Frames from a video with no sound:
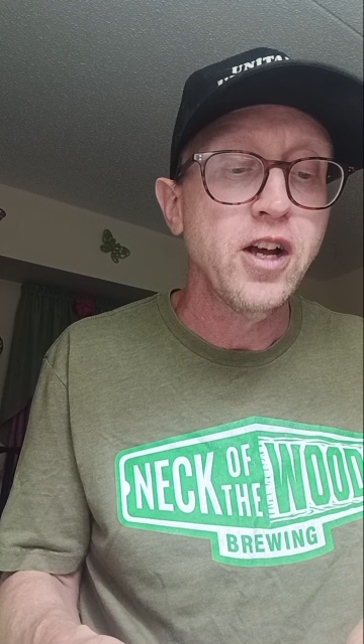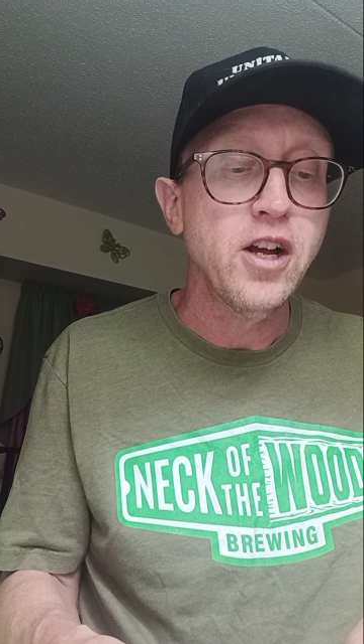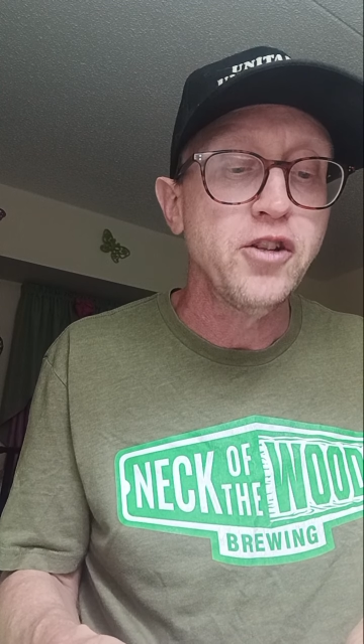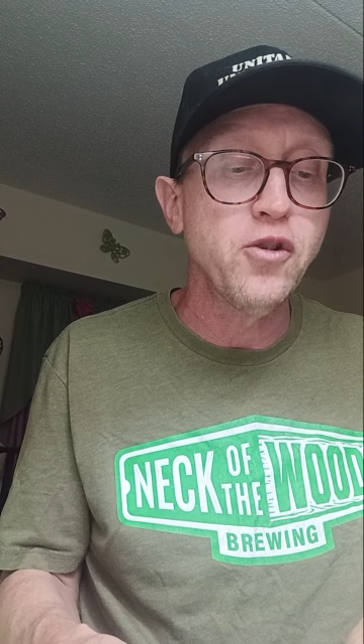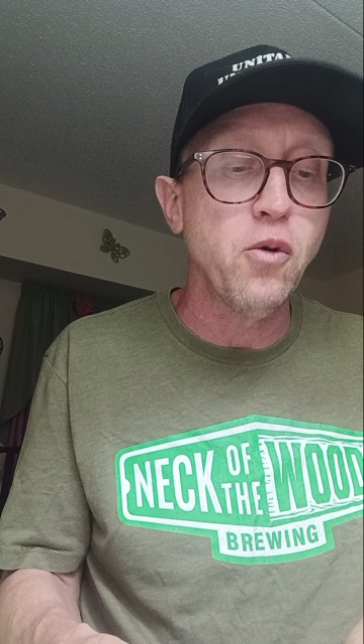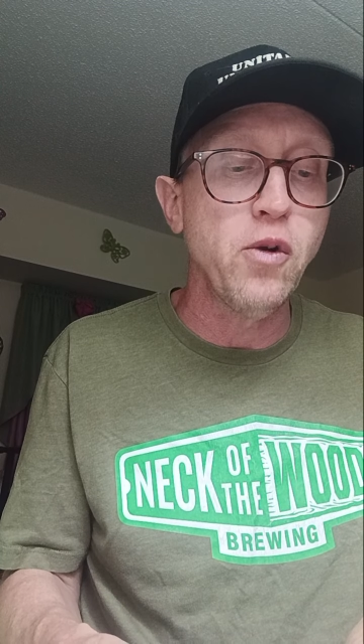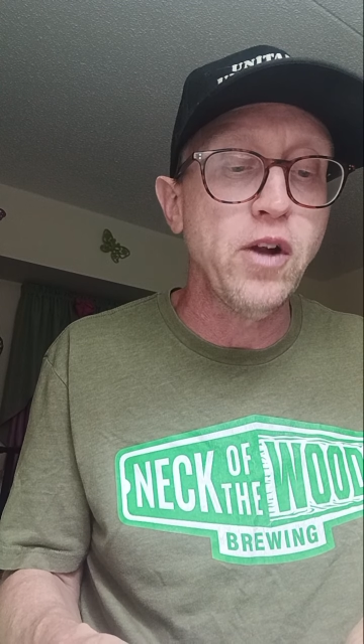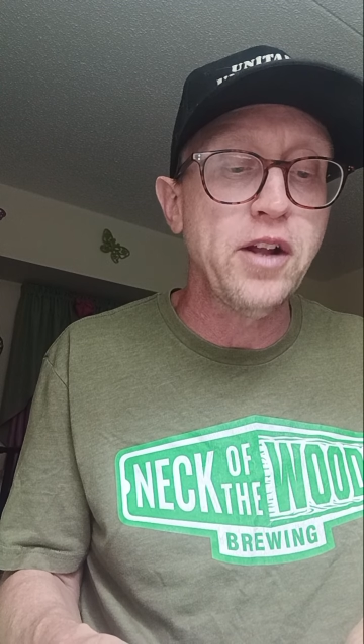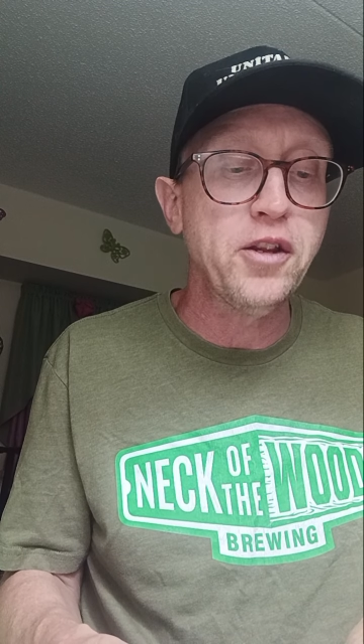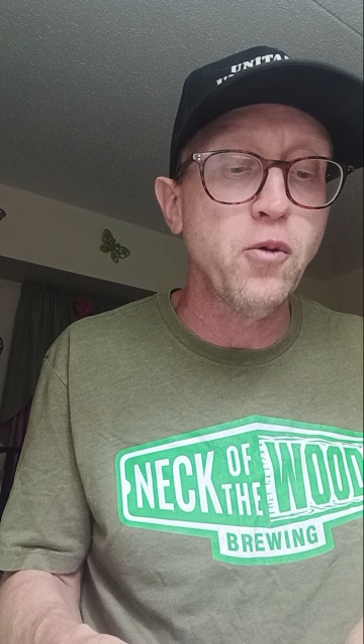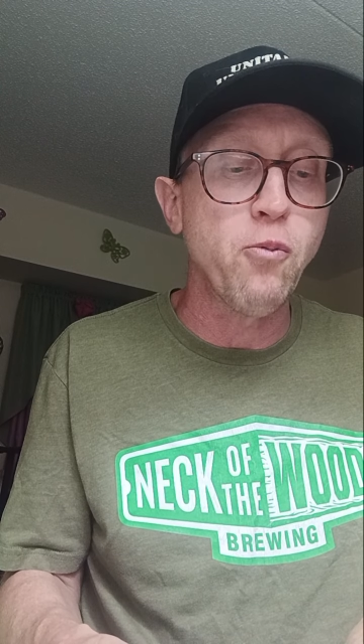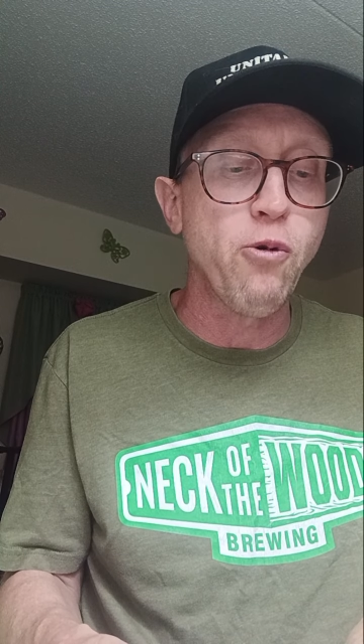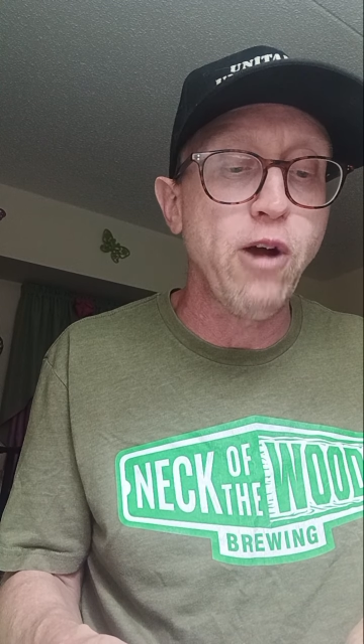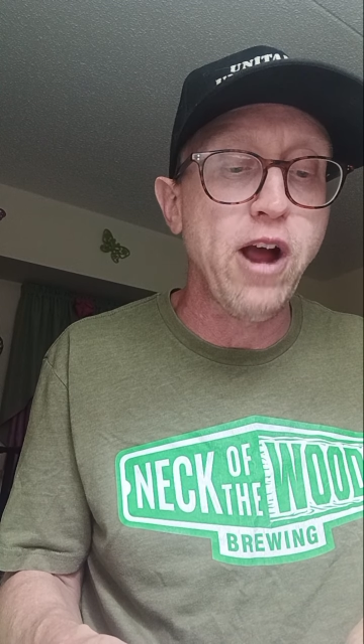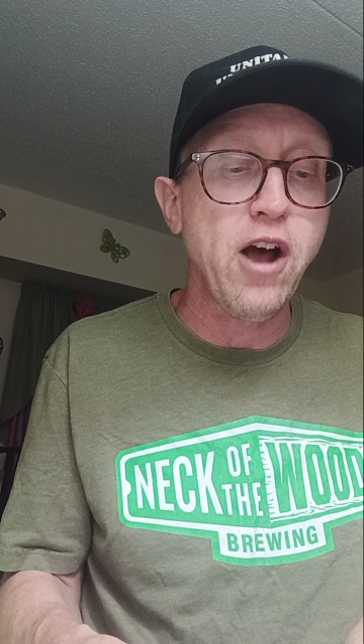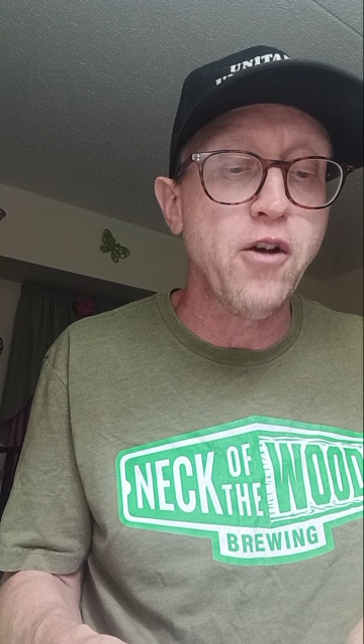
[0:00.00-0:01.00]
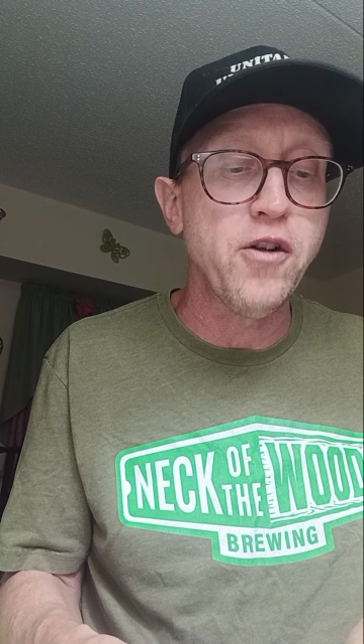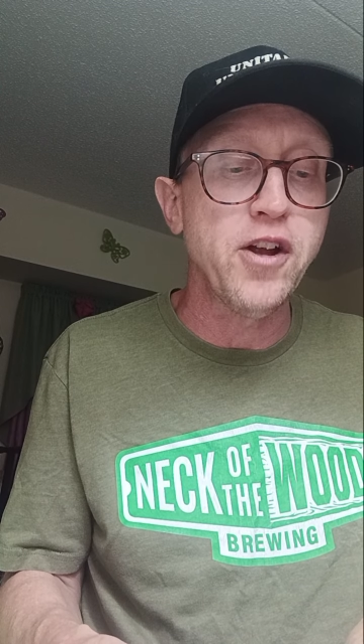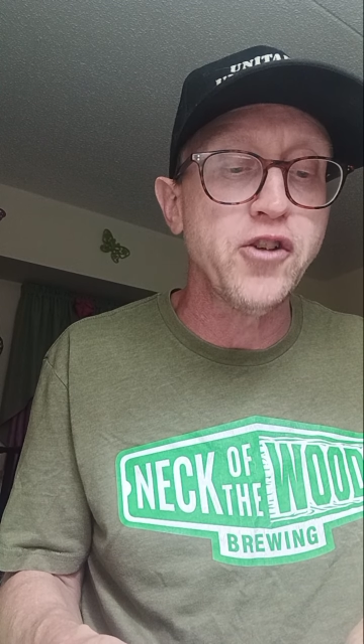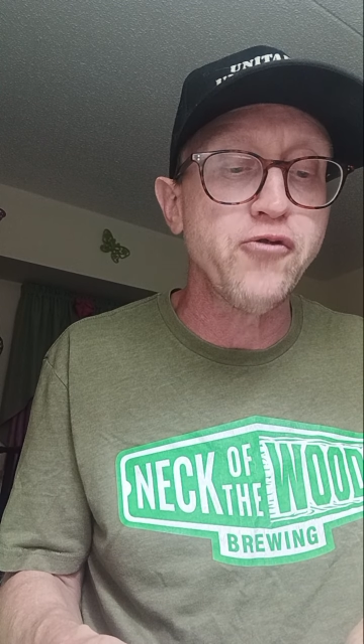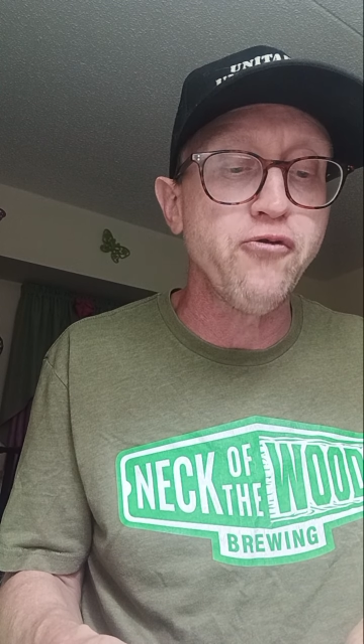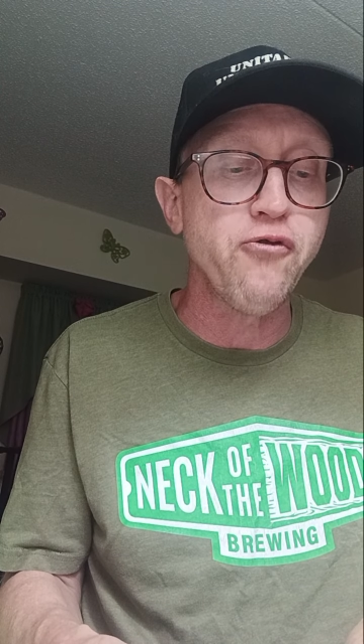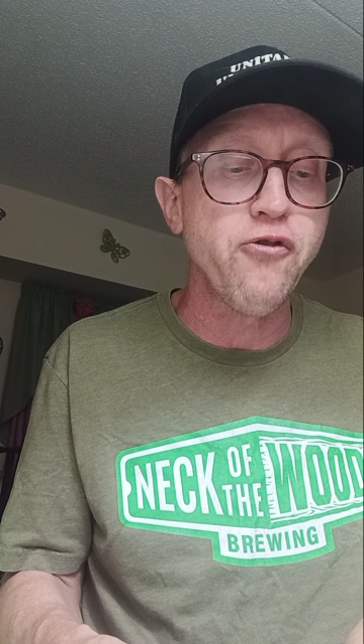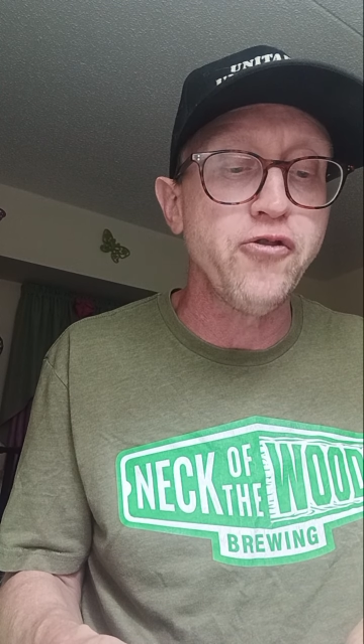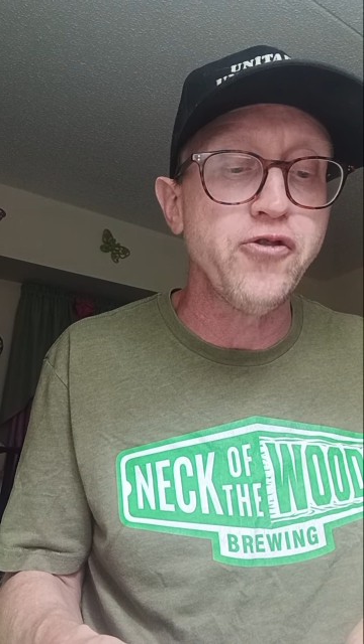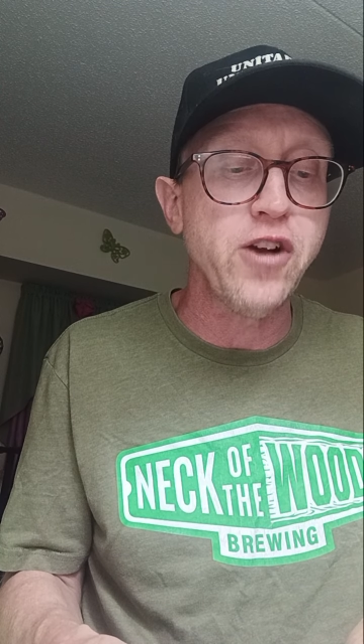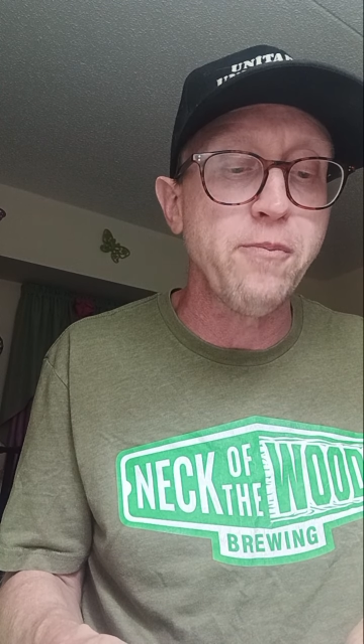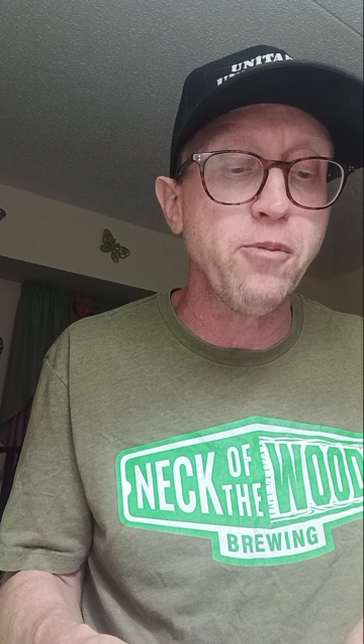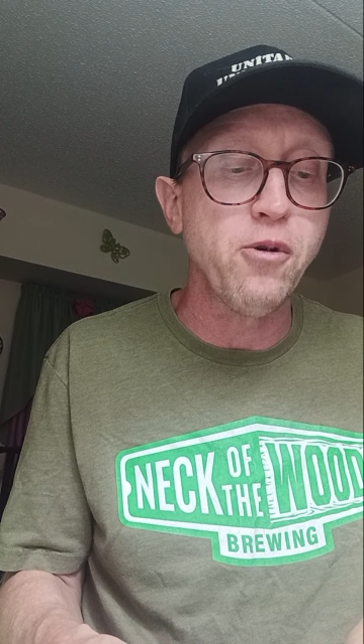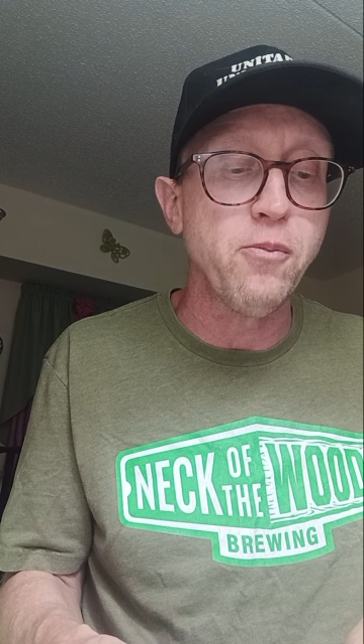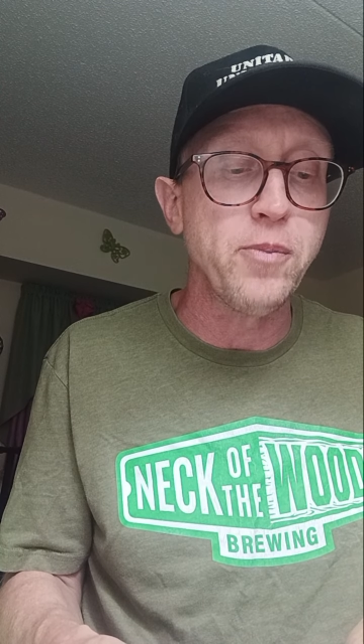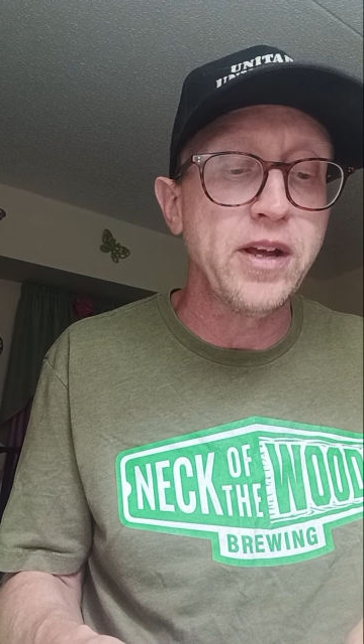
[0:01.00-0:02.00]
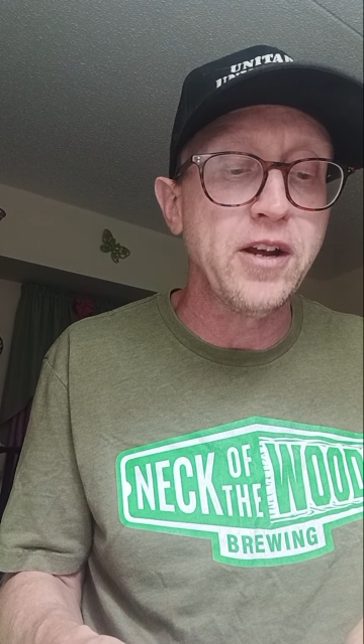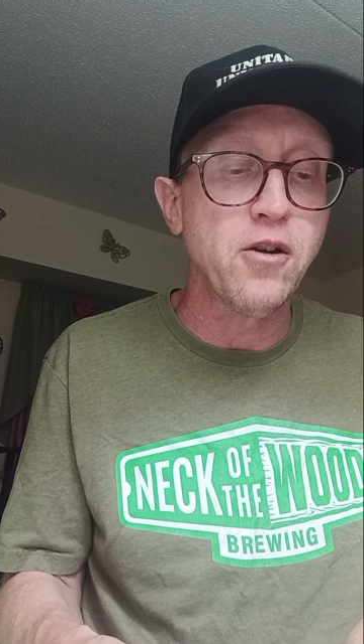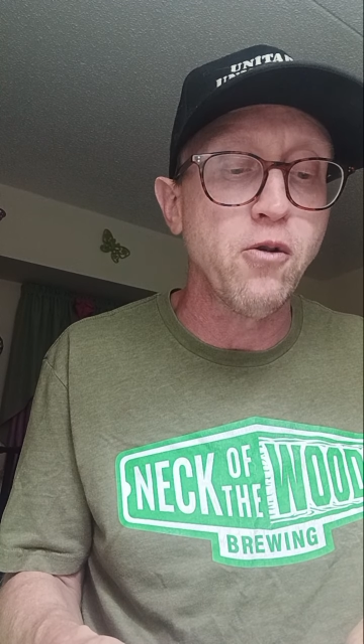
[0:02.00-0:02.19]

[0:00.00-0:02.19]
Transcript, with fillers: Don't let the proud tr trample me